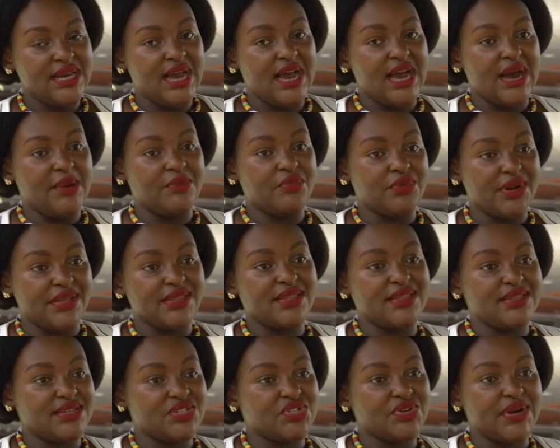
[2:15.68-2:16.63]
um, rather
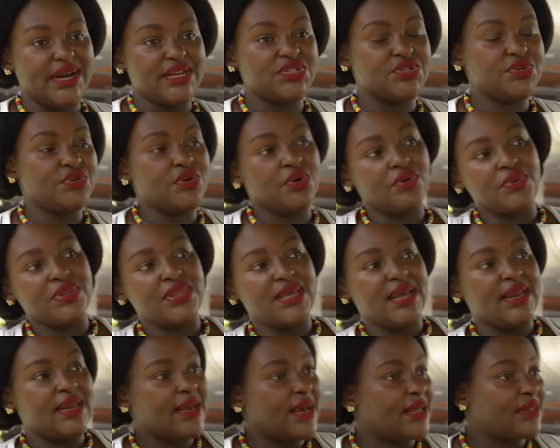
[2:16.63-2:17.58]
than trying to go with
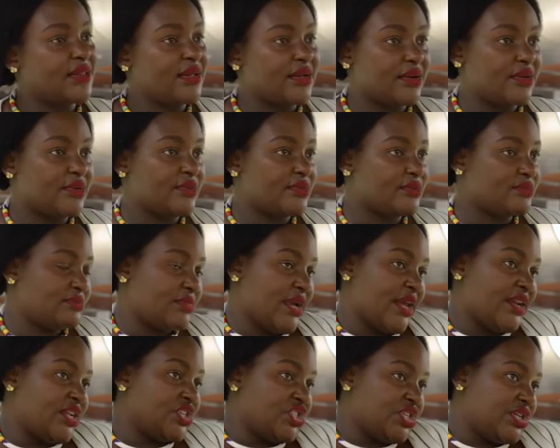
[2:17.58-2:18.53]
any other
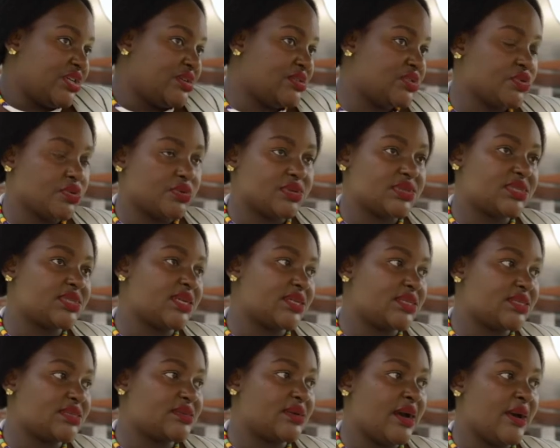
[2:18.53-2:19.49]
energy source
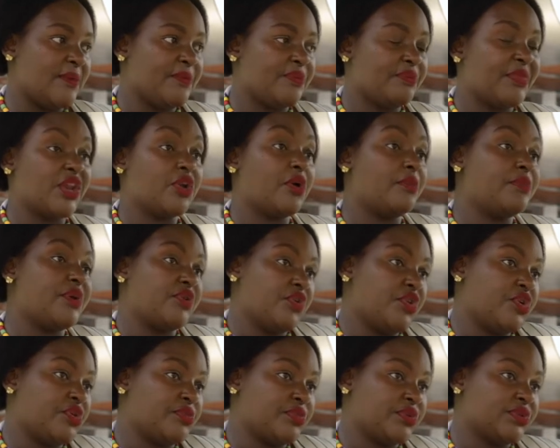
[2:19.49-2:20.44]
that um, might not be
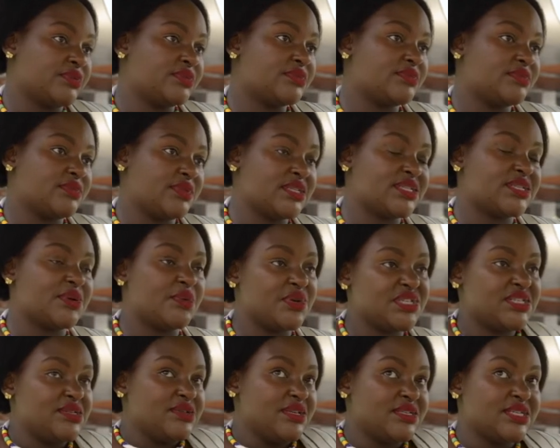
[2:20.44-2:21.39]
renewable. So
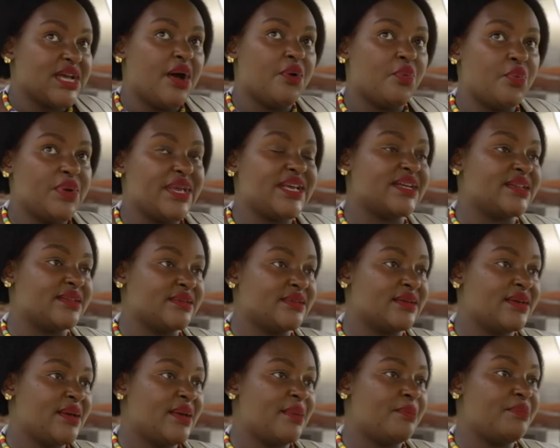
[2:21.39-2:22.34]
it's, it's how we can
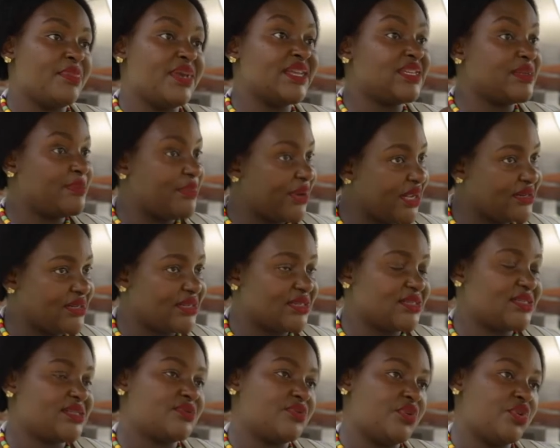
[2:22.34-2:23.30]
be
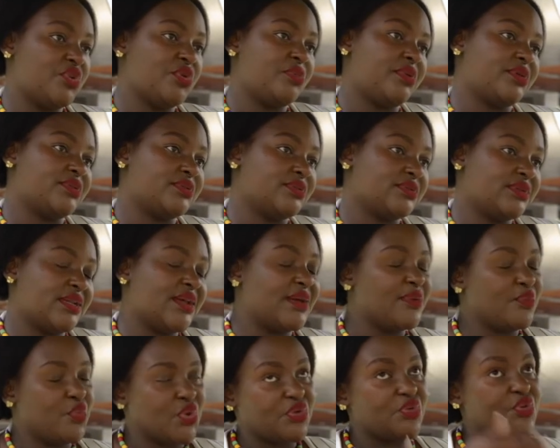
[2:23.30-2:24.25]
independent renewable eh,
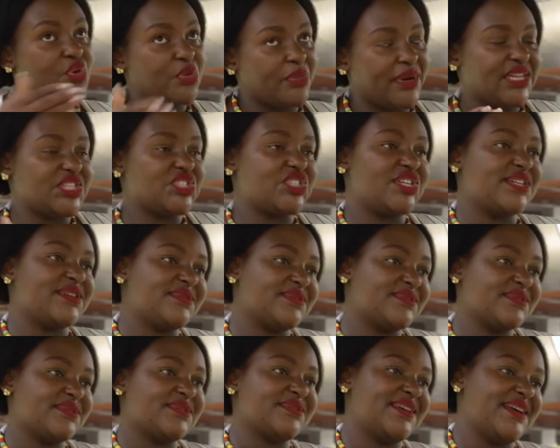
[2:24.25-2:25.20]
with renewable energy.
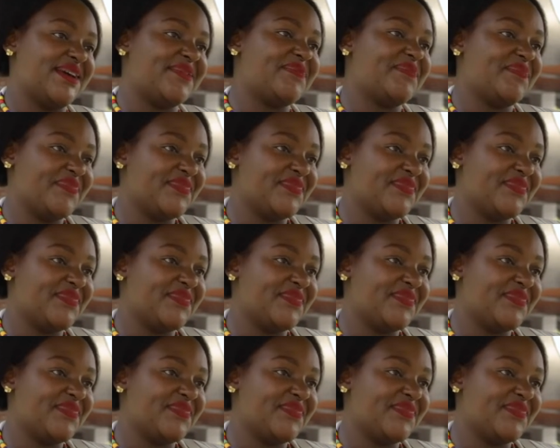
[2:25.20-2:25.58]
Yeah.